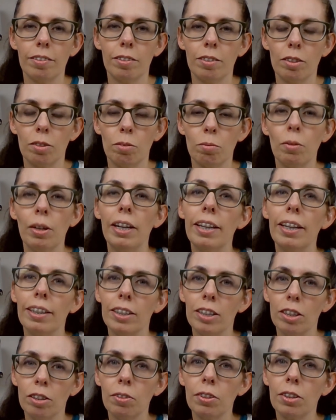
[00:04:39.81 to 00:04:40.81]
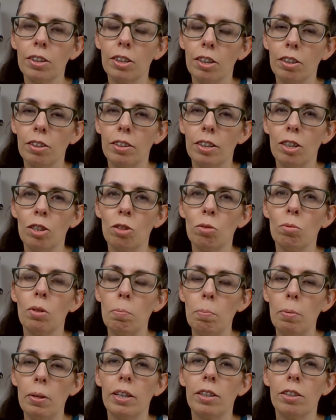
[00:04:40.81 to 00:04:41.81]
reading difficulties would
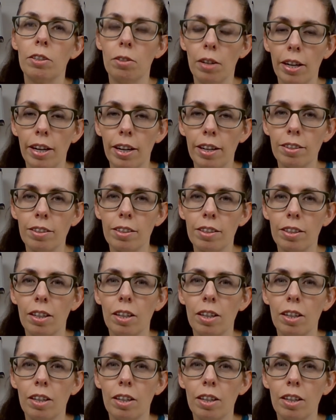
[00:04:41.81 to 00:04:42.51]
be addressed,